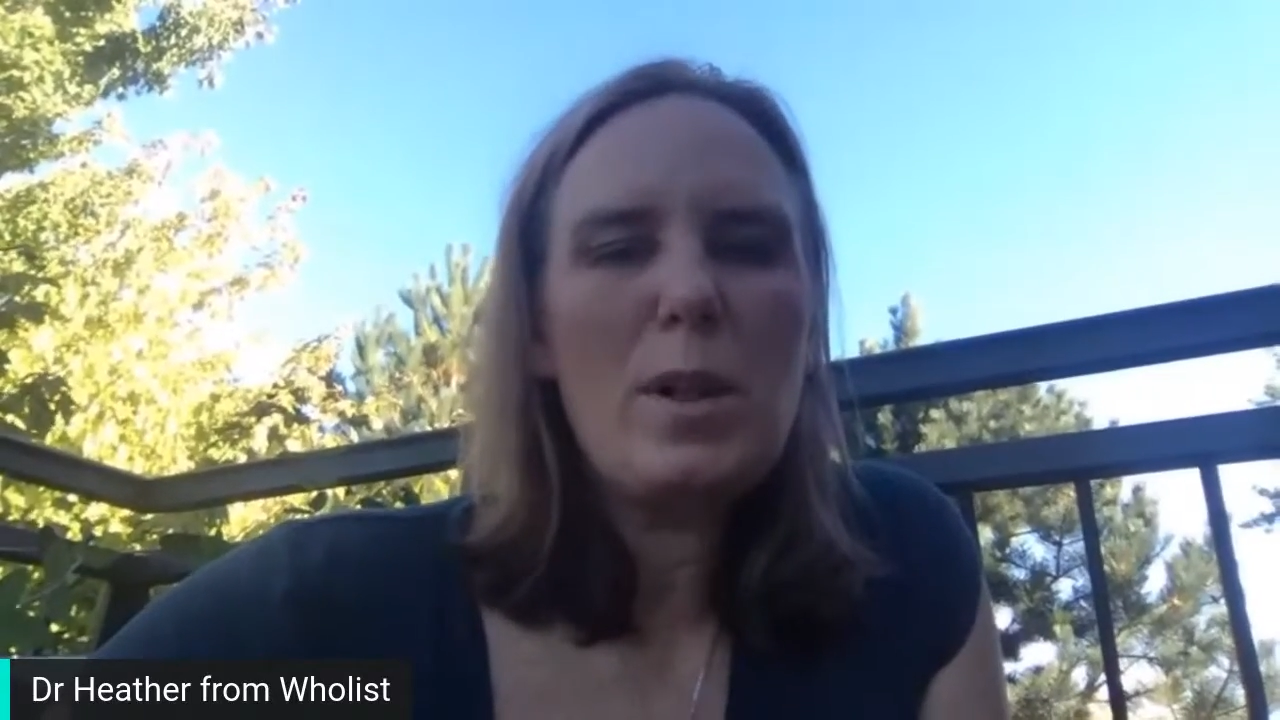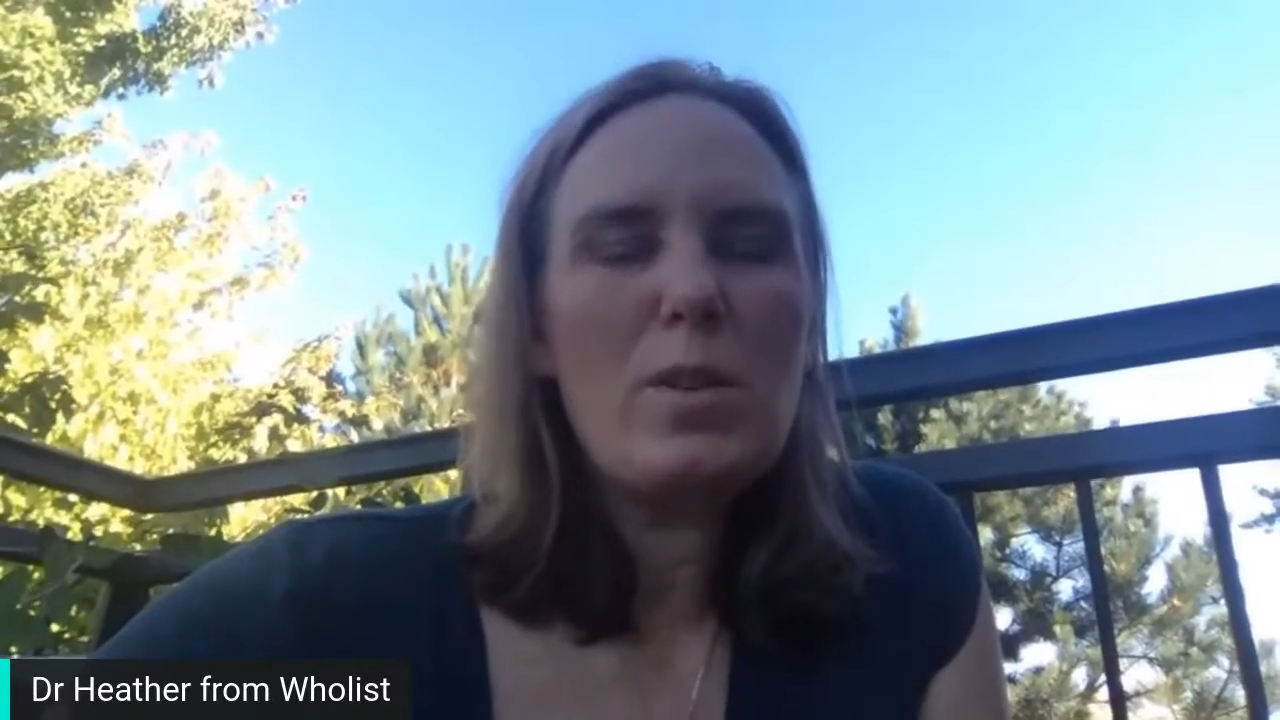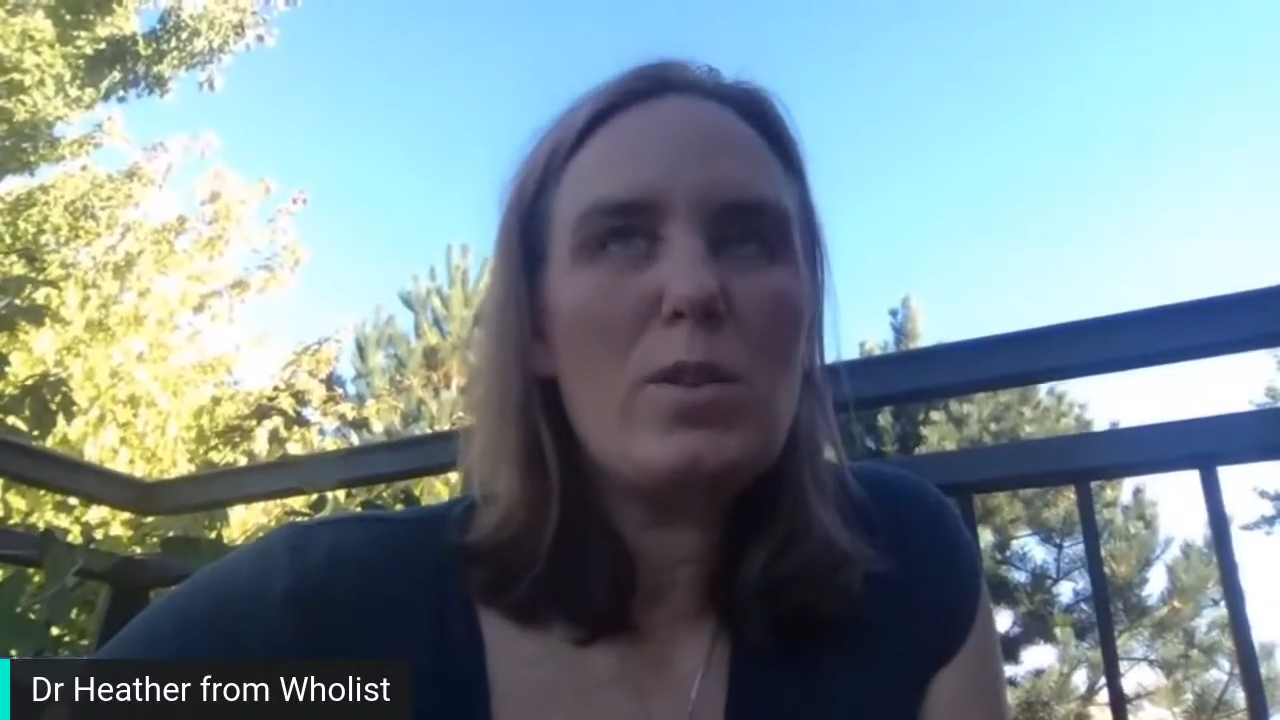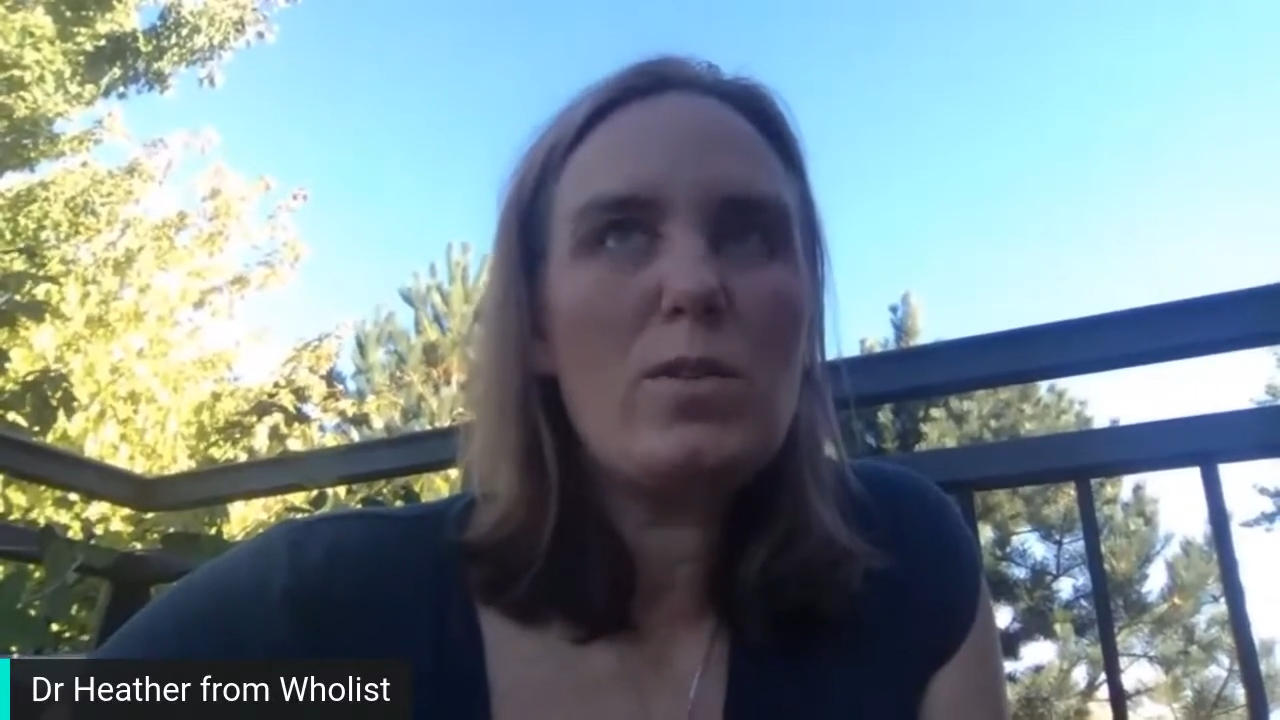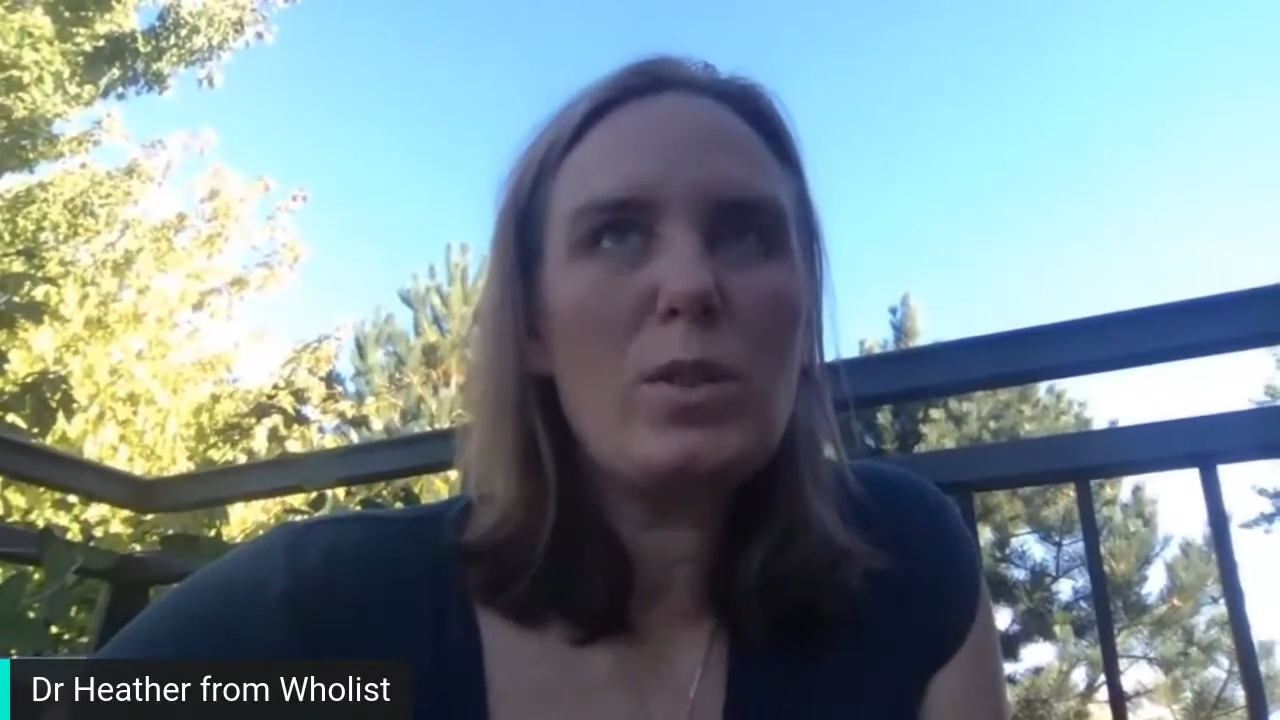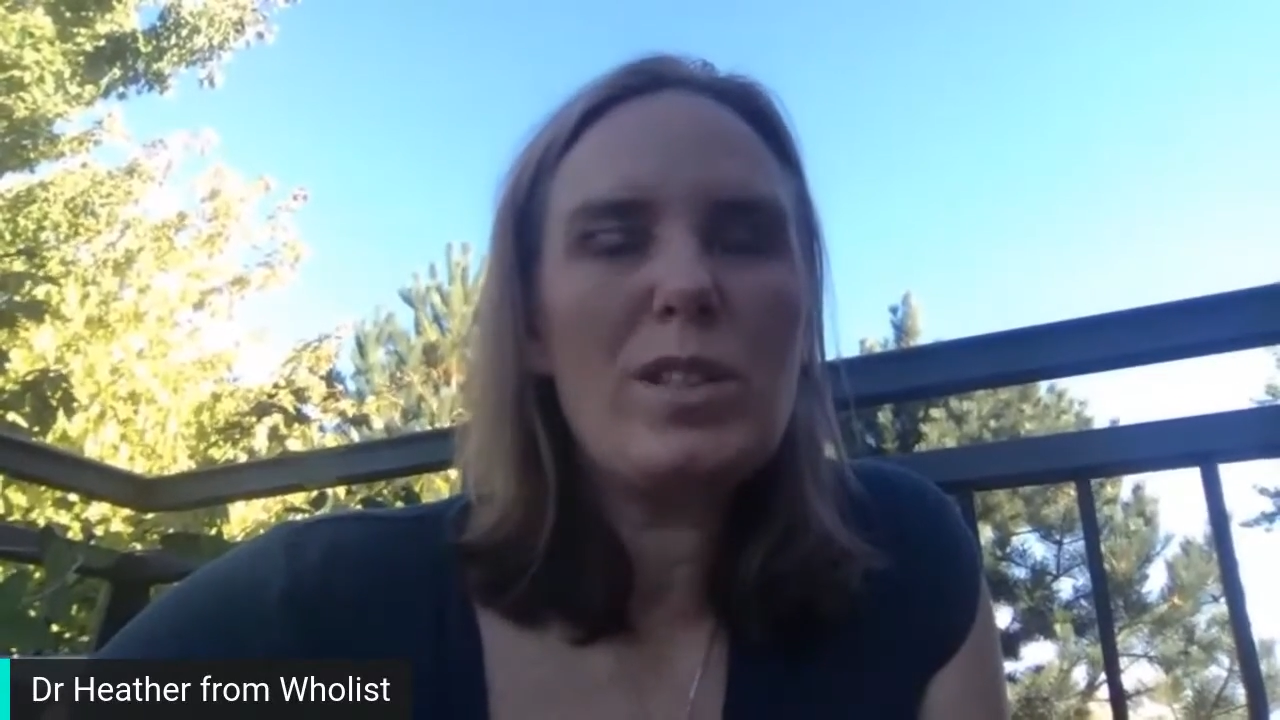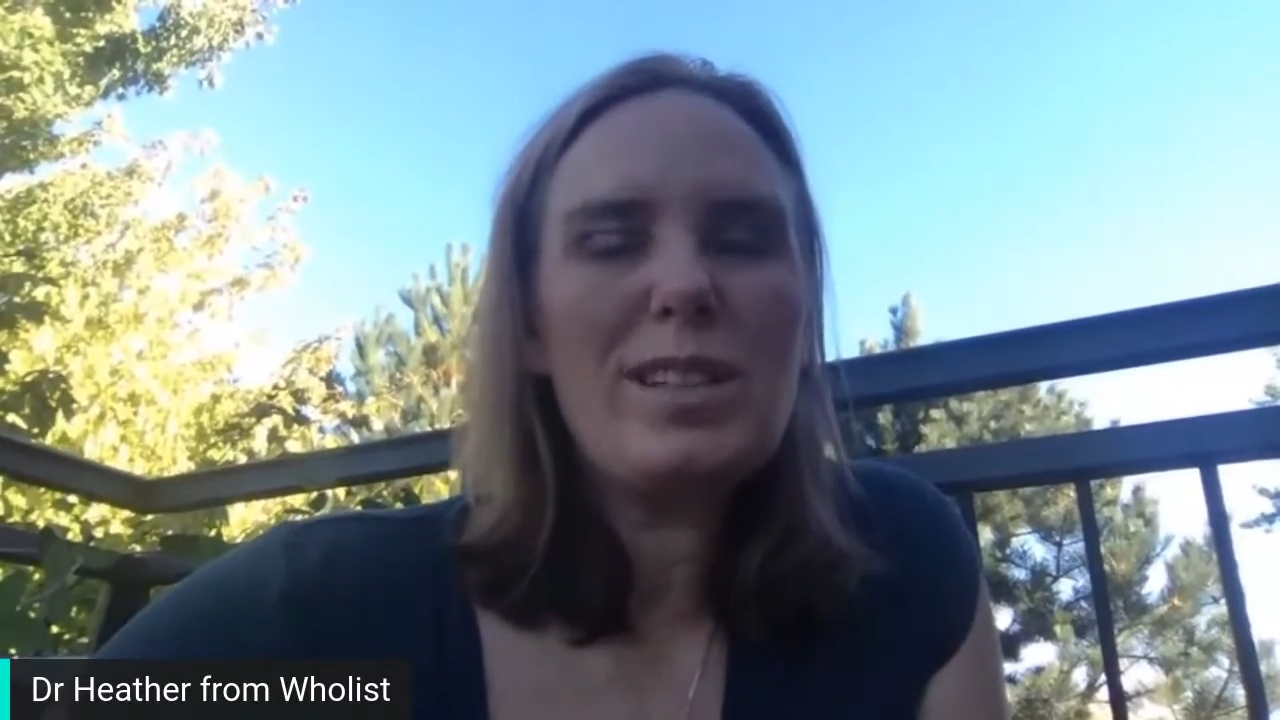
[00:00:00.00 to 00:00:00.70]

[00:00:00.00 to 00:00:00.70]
those foods